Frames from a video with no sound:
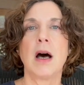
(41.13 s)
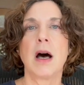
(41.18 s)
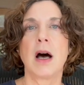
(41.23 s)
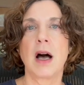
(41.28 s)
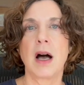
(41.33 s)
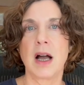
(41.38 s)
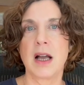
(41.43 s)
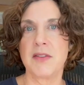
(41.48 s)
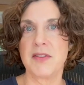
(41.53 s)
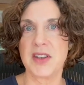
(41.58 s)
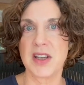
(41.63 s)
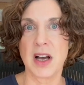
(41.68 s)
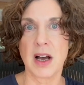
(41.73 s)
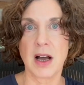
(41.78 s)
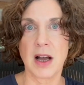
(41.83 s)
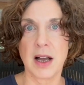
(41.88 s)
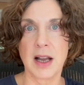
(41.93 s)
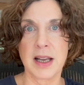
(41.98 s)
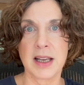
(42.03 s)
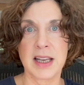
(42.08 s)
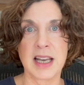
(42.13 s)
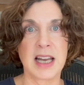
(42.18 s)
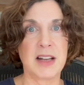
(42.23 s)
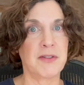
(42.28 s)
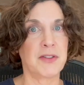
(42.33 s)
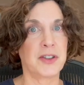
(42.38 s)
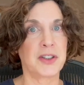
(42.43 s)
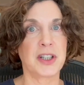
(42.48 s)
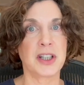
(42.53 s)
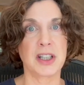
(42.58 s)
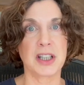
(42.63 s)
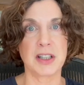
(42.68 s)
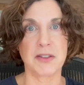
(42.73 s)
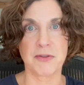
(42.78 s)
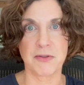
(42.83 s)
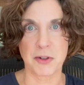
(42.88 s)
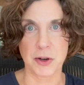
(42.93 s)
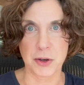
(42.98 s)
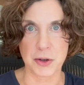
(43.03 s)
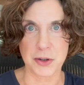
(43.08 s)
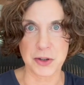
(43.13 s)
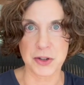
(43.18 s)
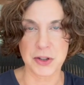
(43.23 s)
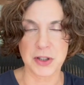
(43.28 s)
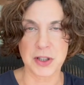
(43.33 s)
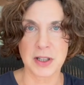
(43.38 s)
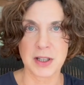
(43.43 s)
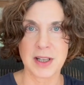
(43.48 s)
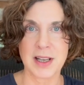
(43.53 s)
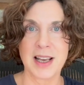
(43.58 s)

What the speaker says: IVI, and Fertility First.